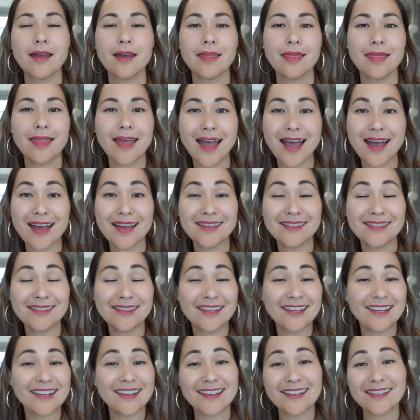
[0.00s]

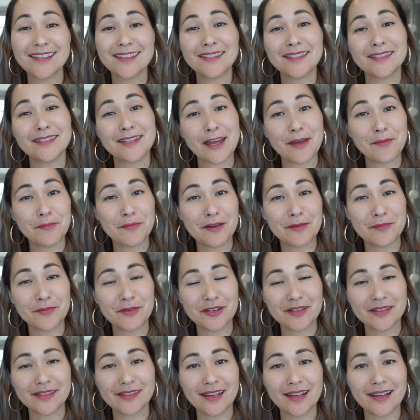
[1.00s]
Lastly, step
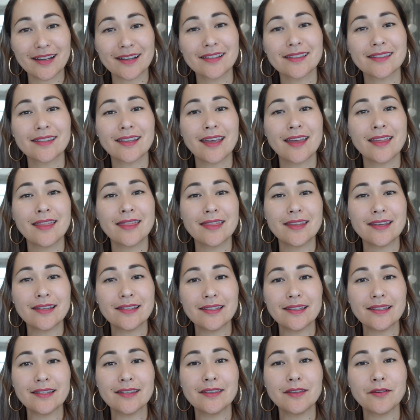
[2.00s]
number 6, and
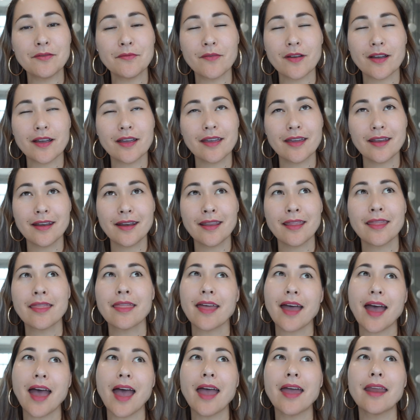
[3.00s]
this is the one
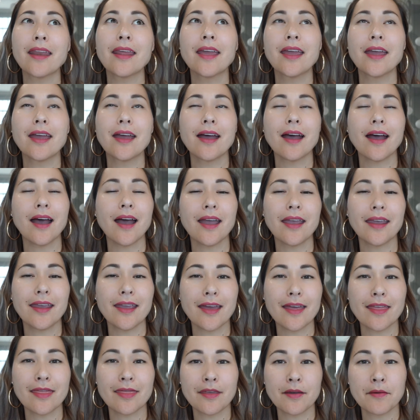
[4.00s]
that I
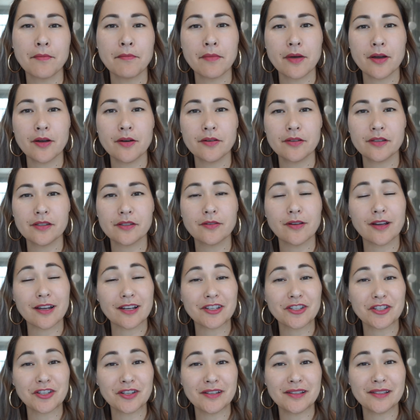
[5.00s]
get the most
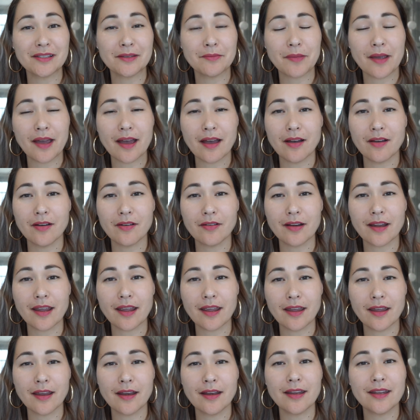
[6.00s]
questions about
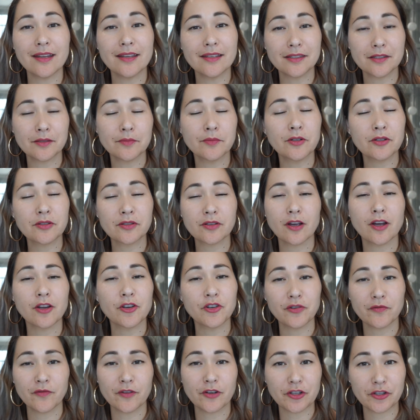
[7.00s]
and is the most
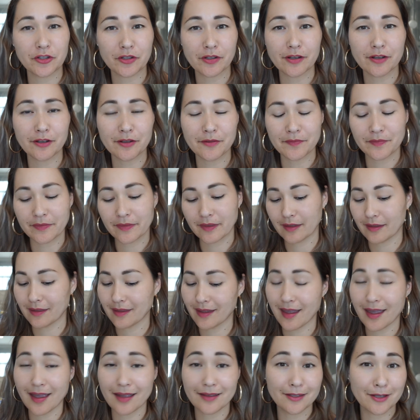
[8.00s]
controversial,
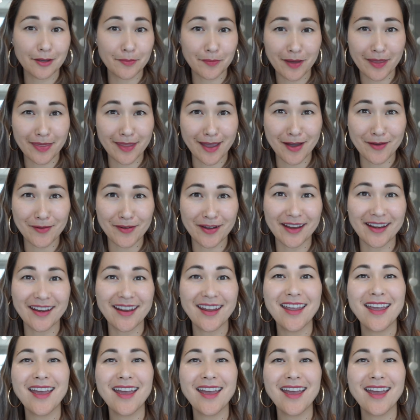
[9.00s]
heads up on that one,